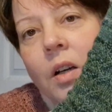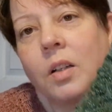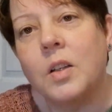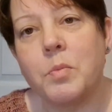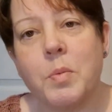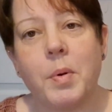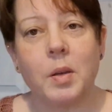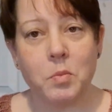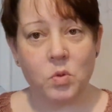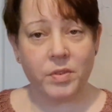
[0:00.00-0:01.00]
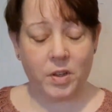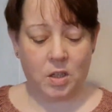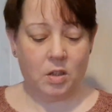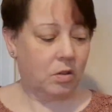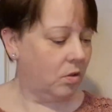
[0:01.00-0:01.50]
I'm going to be buying more of her
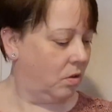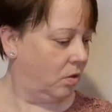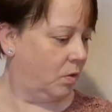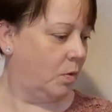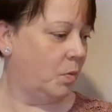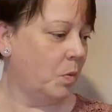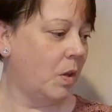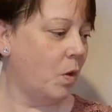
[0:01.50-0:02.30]
yarn when